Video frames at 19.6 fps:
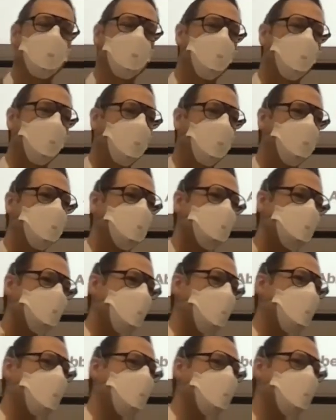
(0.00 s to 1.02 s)
Why is
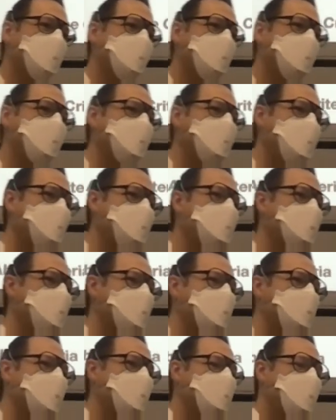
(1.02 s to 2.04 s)
my image
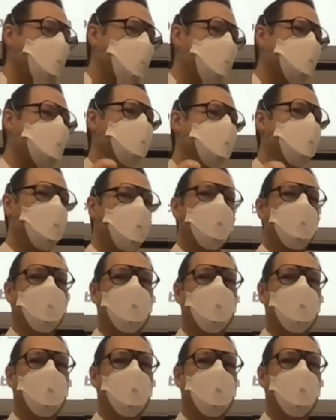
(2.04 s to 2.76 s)
sometimes blurred?